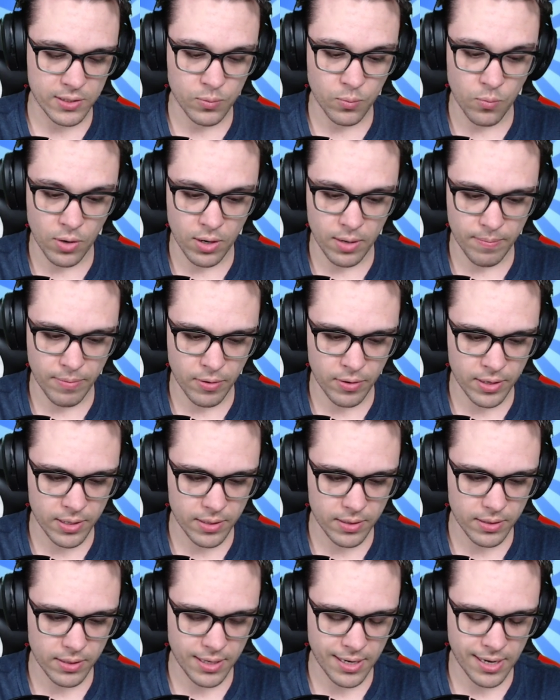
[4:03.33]
1 opponent,
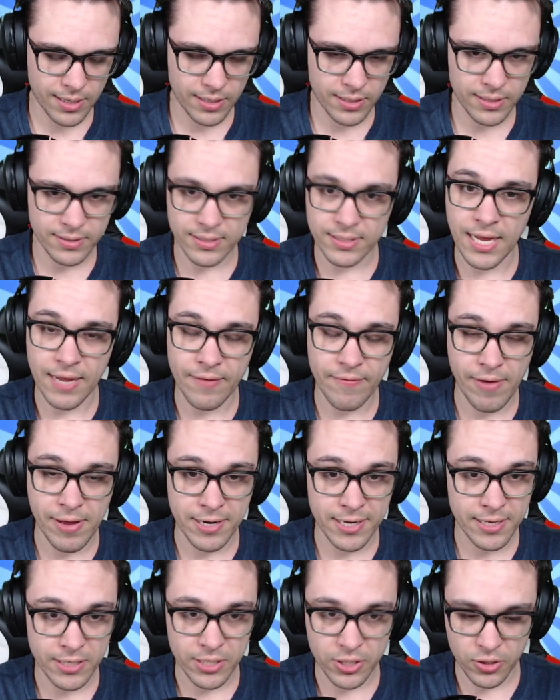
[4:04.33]
and doesn't have
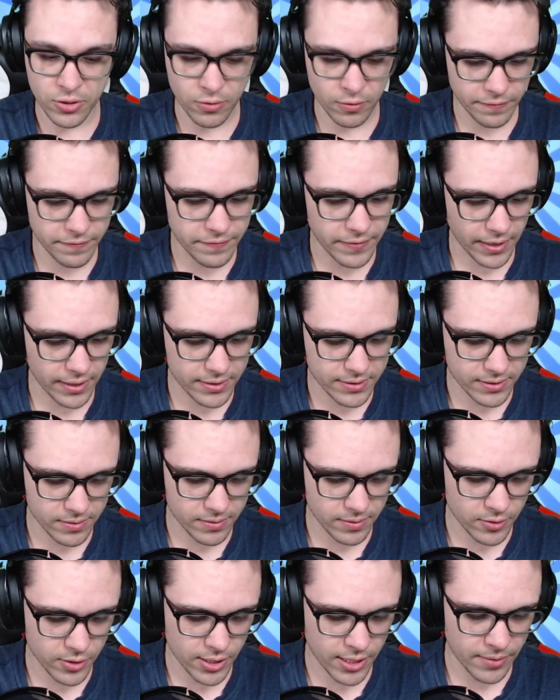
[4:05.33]
any additional effects.
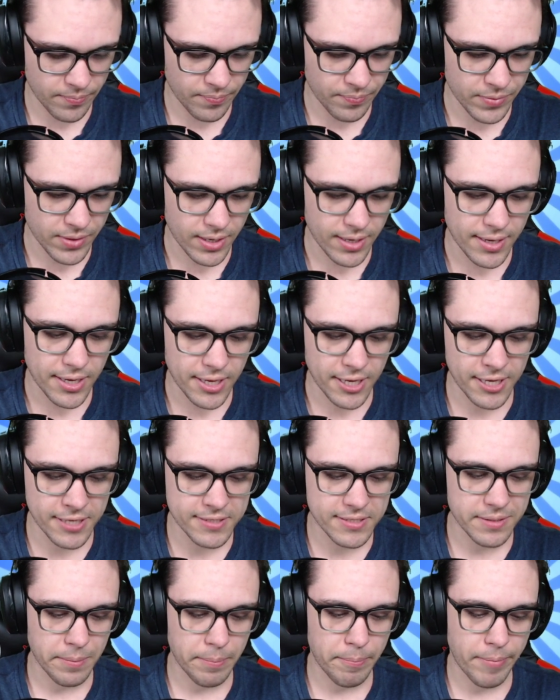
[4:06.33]
Okay.
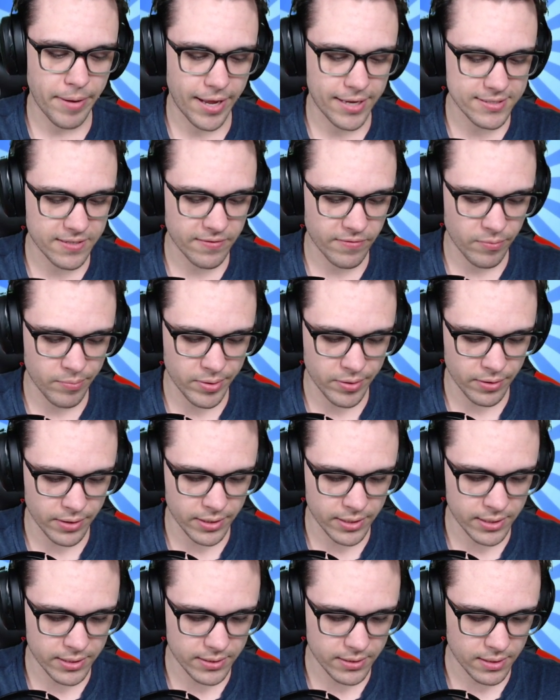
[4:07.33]
His passive
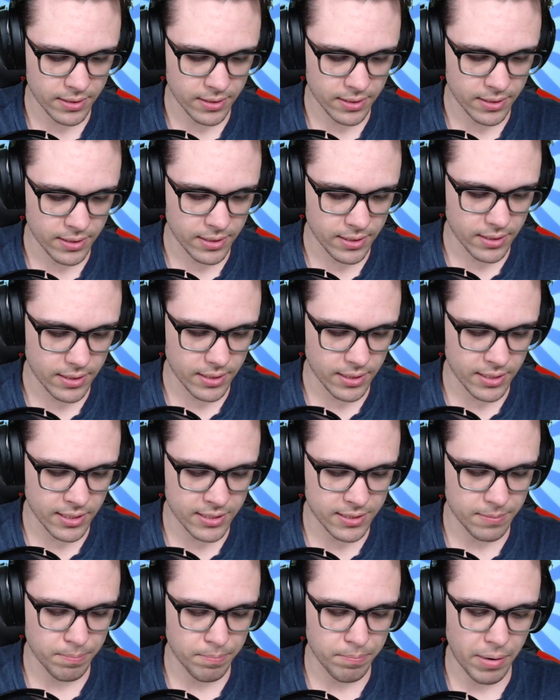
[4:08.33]
abilities
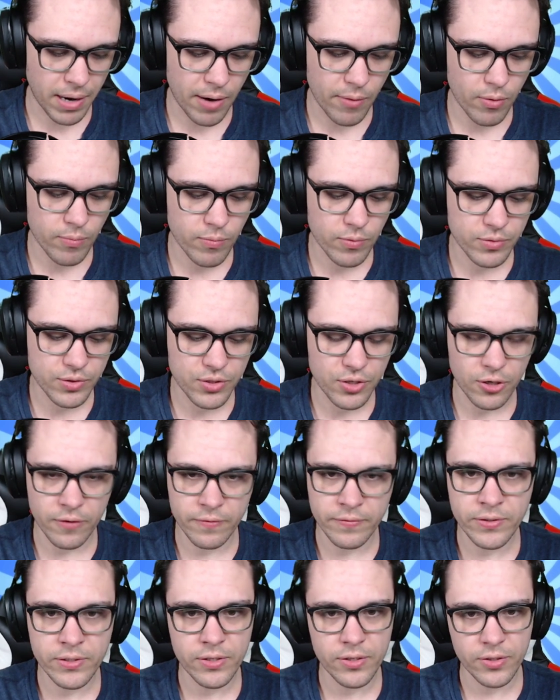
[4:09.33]
is Power
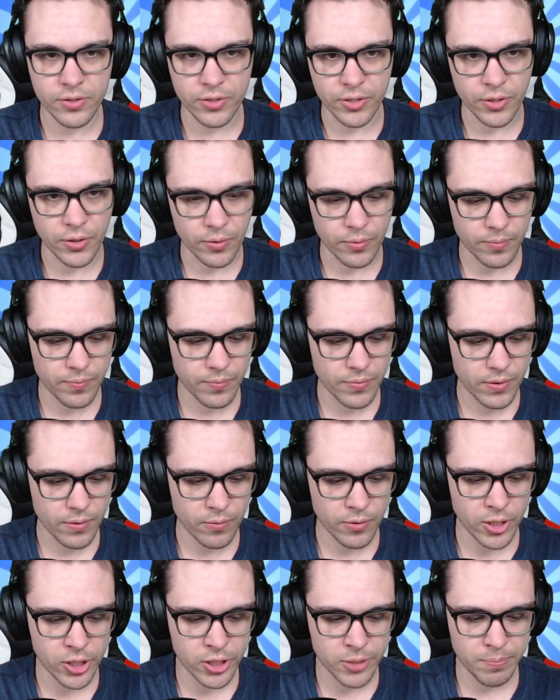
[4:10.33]
Reserves 2,
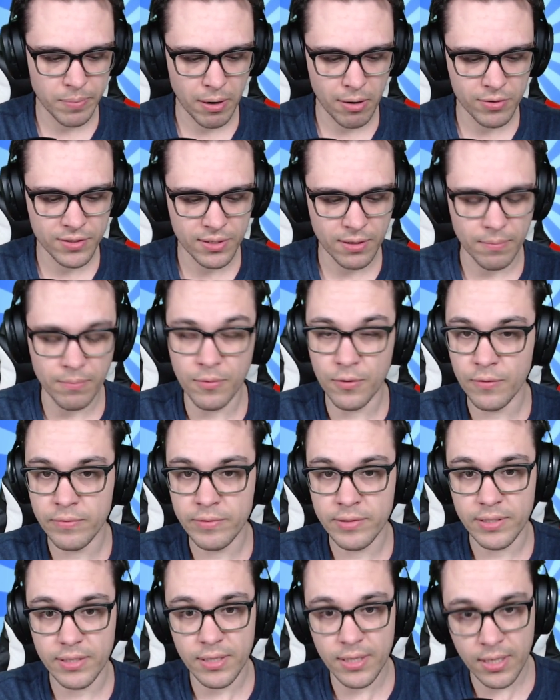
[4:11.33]
which powers up
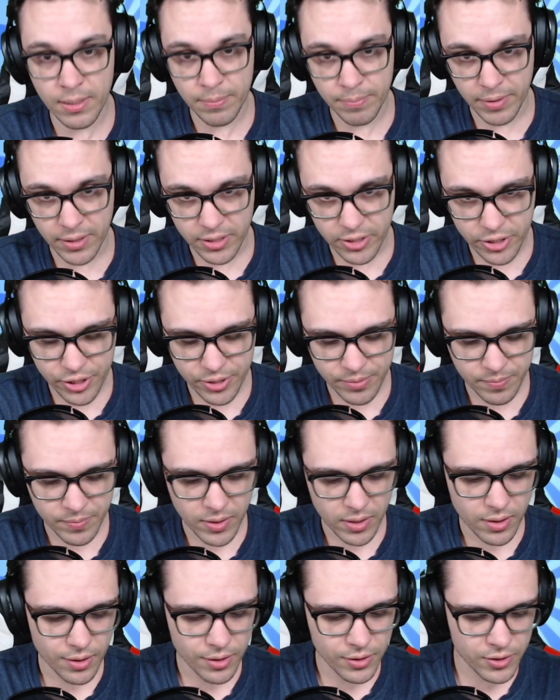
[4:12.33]
moves in a pinch.
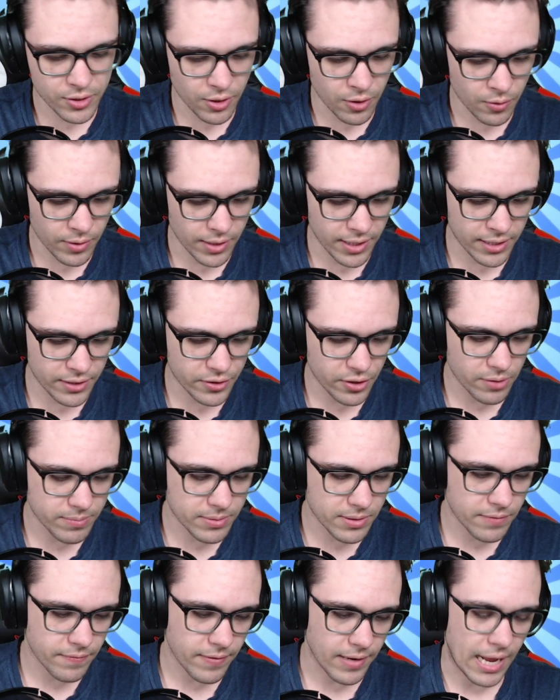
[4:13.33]
So in terms
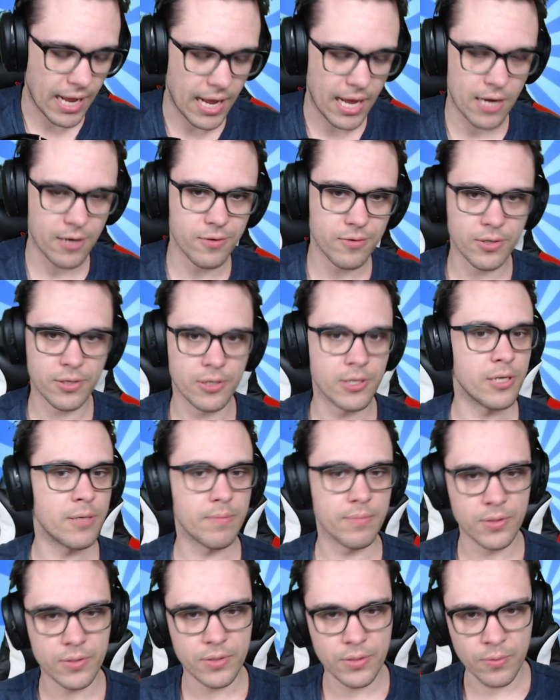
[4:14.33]
of how good
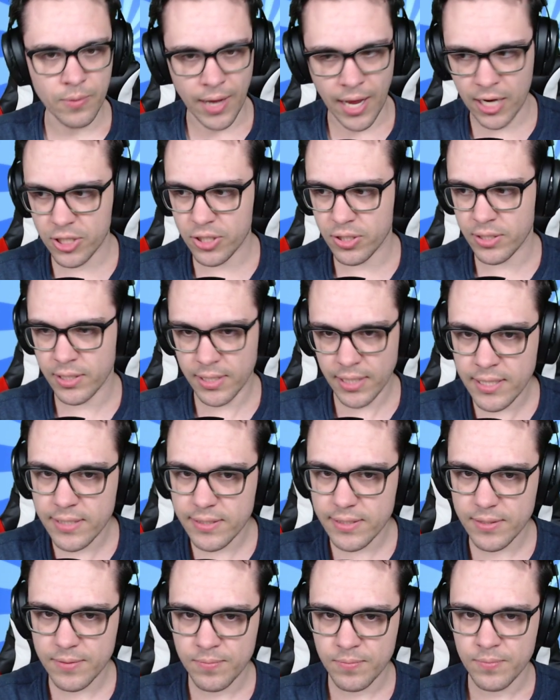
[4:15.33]
Mewtwo actually
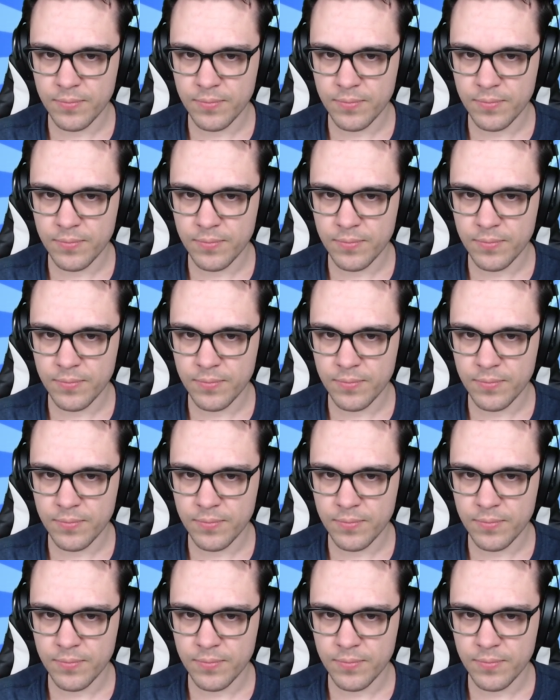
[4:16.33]
is,